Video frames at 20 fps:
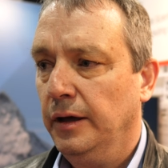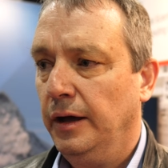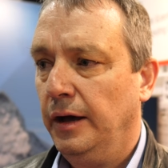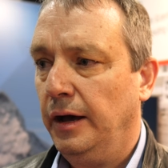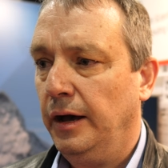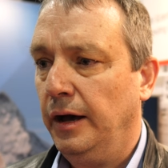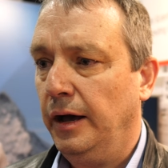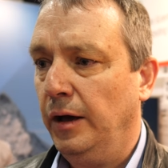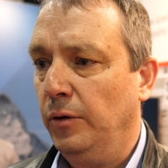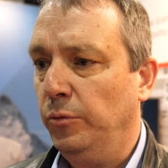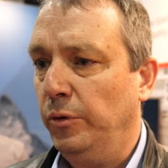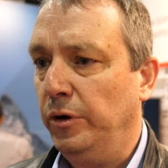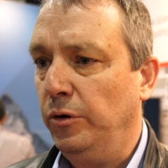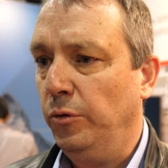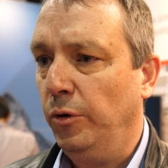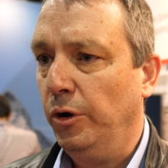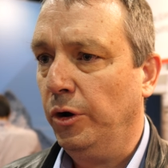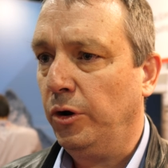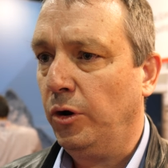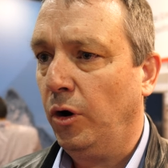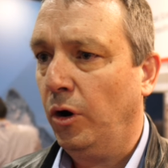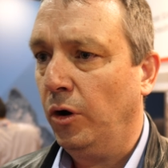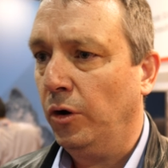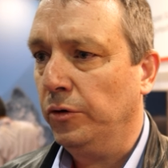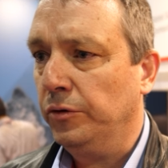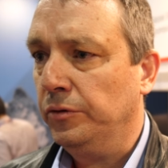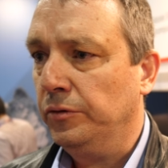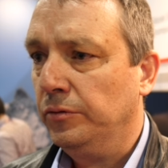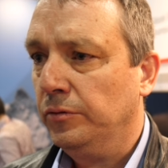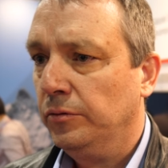And we work
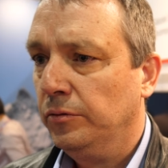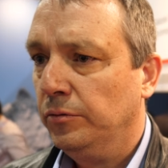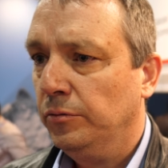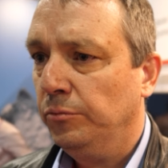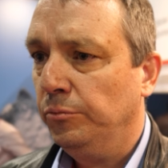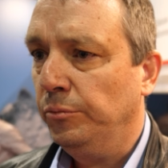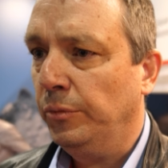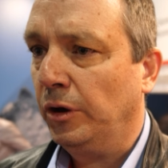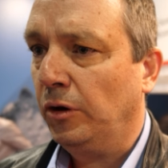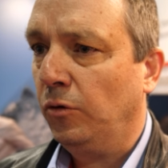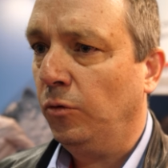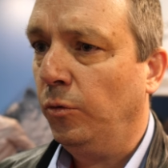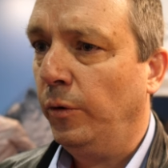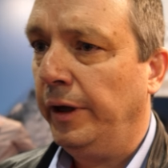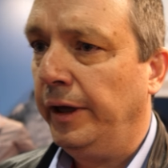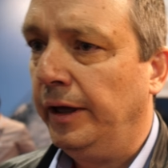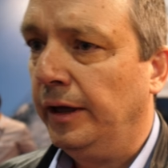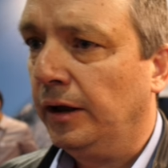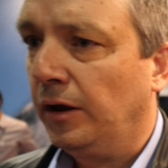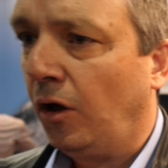on middleware